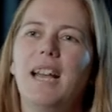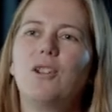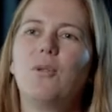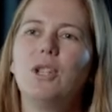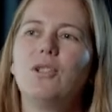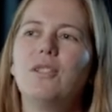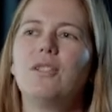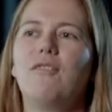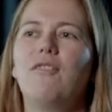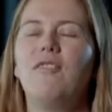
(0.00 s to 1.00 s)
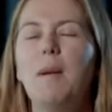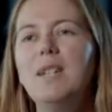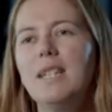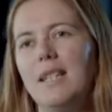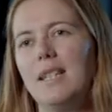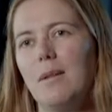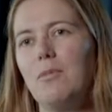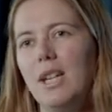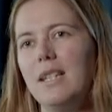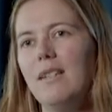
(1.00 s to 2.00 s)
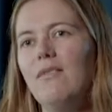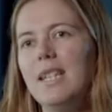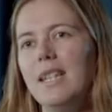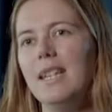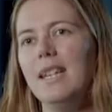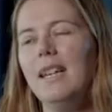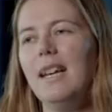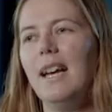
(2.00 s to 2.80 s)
and questions of feminist subjectivity